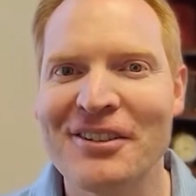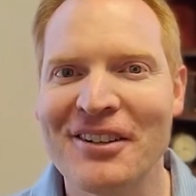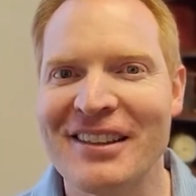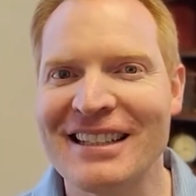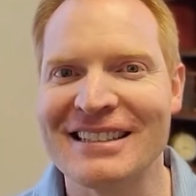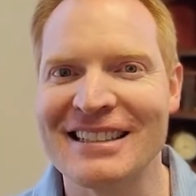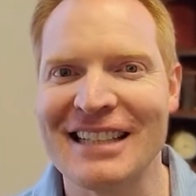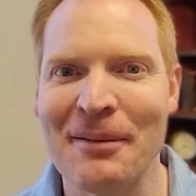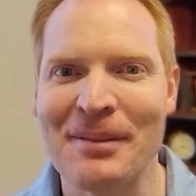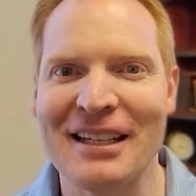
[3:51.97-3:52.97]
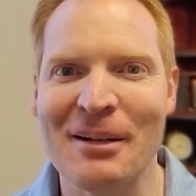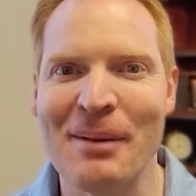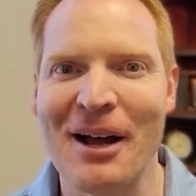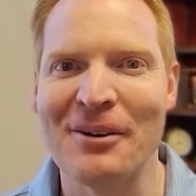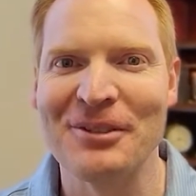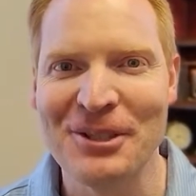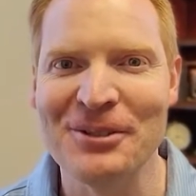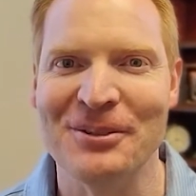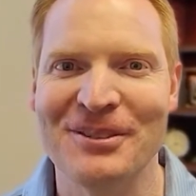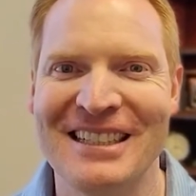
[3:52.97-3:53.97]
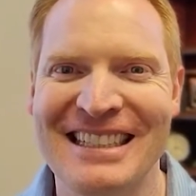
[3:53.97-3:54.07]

thinks the same thing about you.